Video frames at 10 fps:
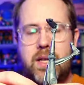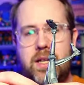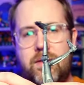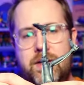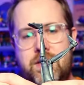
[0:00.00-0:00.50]

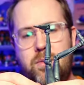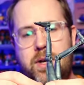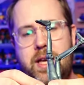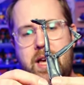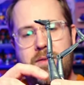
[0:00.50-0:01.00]
And if I don't
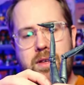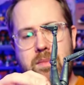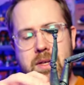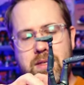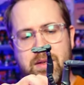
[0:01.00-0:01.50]
want to have
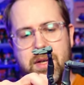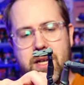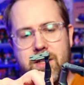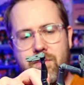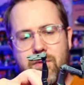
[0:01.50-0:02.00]
him in some
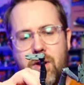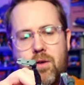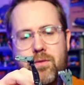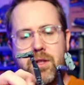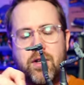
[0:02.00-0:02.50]
kind of
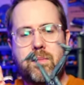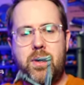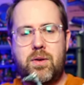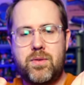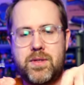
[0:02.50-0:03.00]
far-flung
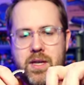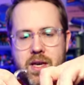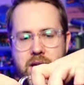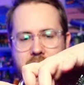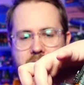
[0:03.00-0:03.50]
pose,
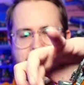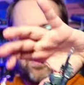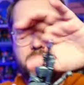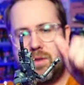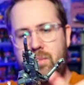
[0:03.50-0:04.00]
I can
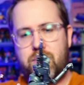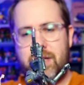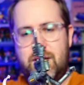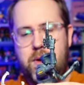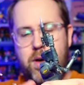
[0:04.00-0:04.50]
also put
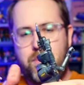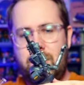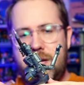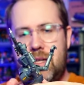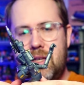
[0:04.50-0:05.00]
him
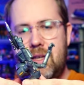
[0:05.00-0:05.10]
upright,